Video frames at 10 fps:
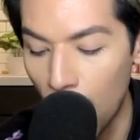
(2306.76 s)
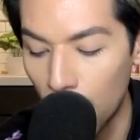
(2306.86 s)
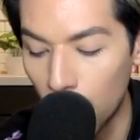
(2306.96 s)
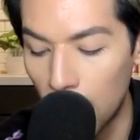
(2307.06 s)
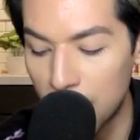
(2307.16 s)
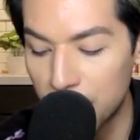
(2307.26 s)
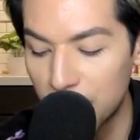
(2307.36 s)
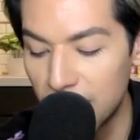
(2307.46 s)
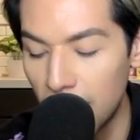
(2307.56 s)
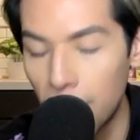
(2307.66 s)

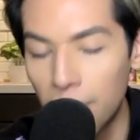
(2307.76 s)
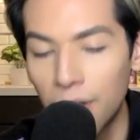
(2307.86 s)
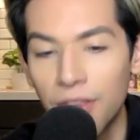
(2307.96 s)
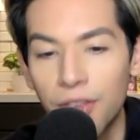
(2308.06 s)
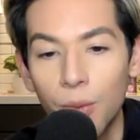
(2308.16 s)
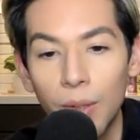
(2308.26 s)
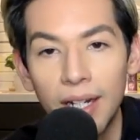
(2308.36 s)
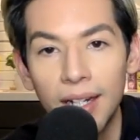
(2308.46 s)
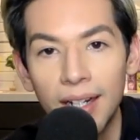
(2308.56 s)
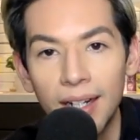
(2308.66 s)
Question number
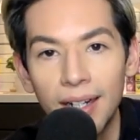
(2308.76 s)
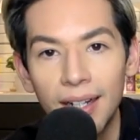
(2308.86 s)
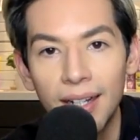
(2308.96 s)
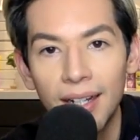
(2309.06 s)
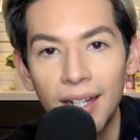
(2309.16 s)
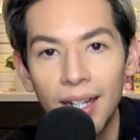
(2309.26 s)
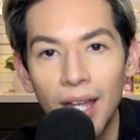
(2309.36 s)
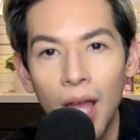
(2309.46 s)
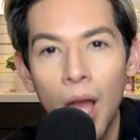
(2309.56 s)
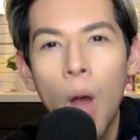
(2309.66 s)
three
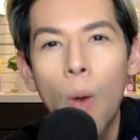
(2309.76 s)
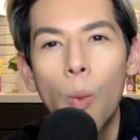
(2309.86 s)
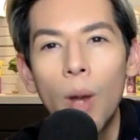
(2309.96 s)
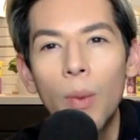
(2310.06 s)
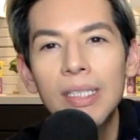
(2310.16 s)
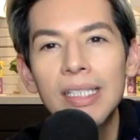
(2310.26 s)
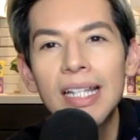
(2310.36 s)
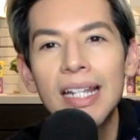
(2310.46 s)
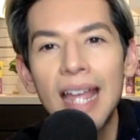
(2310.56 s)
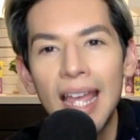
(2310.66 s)
What was the
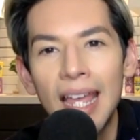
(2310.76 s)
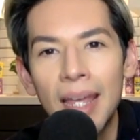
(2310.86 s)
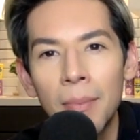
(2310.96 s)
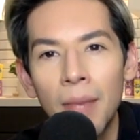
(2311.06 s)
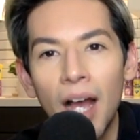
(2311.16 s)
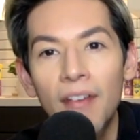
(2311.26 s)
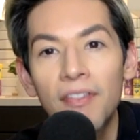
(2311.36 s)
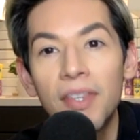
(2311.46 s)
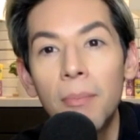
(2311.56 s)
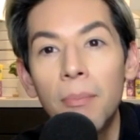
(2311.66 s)
name
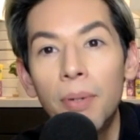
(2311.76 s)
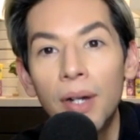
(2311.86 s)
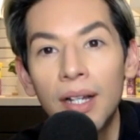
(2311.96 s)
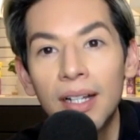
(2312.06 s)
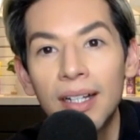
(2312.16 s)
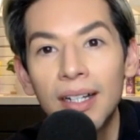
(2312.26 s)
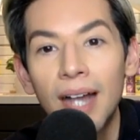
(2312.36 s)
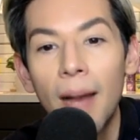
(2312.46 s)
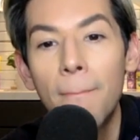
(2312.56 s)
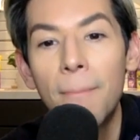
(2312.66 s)
of the book
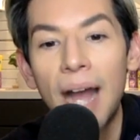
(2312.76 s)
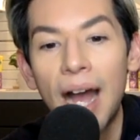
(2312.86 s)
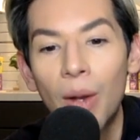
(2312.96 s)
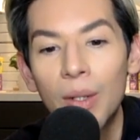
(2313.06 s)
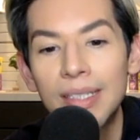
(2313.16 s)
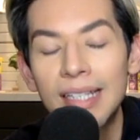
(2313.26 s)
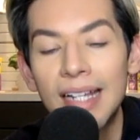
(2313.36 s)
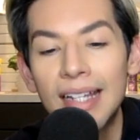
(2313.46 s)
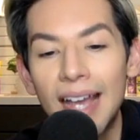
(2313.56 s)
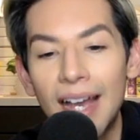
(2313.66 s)
about
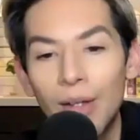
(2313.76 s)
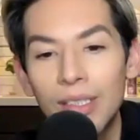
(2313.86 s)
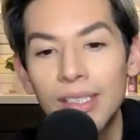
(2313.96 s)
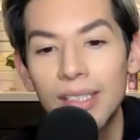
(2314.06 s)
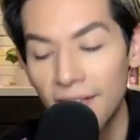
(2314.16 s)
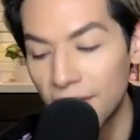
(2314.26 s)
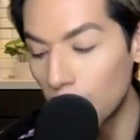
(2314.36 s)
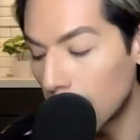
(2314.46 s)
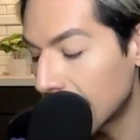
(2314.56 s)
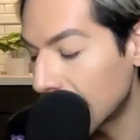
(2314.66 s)
Danielle's life? The
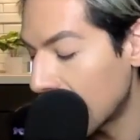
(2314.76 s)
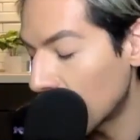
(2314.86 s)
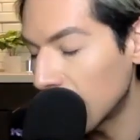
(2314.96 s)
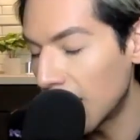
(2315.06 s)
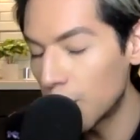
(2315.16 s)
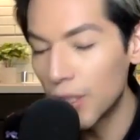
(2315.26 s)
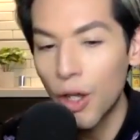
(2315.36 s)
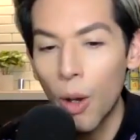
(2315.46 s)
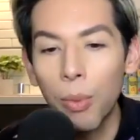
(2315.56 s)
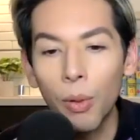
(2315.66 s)
one that Caroline would
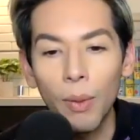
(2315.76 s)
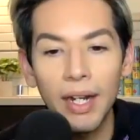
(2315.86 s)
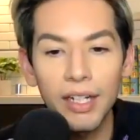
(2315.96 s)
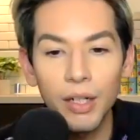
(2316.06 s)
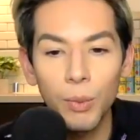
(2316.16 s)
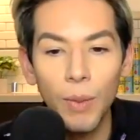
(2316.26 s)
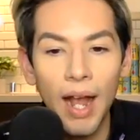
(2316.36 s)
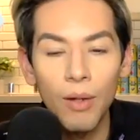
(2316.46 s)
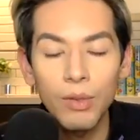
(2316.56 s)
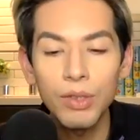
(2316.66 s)
go parading
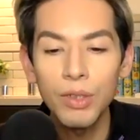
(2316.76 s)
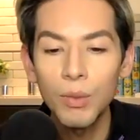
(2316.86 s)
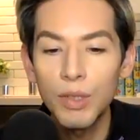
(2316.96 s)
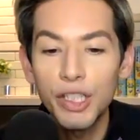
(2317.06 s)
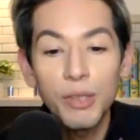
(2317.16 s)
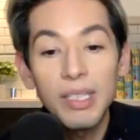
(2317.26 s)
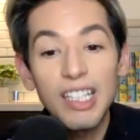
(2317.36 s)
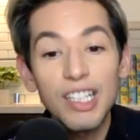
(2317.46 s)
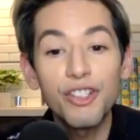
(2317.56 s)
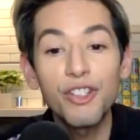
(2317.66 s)
around. And she was
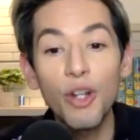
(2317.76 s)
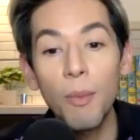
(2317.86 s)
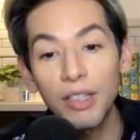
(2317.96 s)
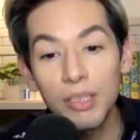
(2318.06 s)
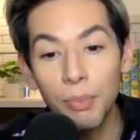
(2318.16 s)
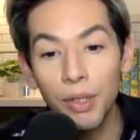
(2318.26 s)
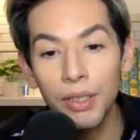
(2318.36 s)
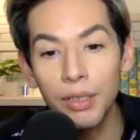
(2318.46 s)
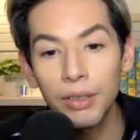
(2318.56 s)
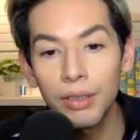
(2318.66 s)
like, Did you know about this
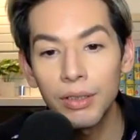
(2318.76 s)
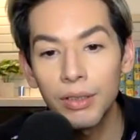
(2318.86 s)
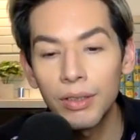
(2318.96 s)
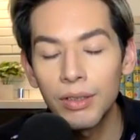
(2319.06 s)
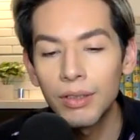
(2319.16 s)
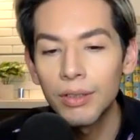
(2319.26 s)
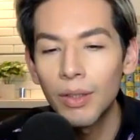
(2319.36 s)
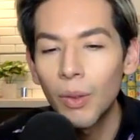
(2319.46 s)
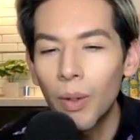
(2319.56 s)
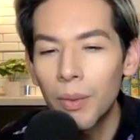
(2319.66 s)
book?
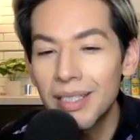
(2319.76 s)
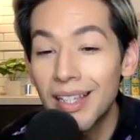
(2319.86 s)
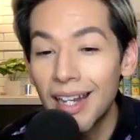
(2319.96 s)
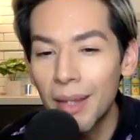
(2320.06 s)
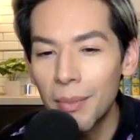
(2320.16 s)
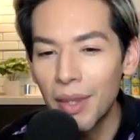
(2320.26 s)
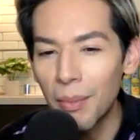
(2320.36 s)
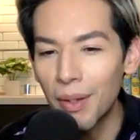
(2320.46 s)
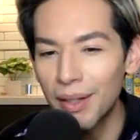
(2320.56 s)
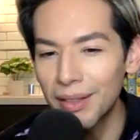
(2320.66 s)
What was the name of the
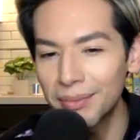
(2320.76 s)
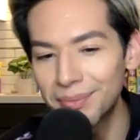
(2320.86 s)
book?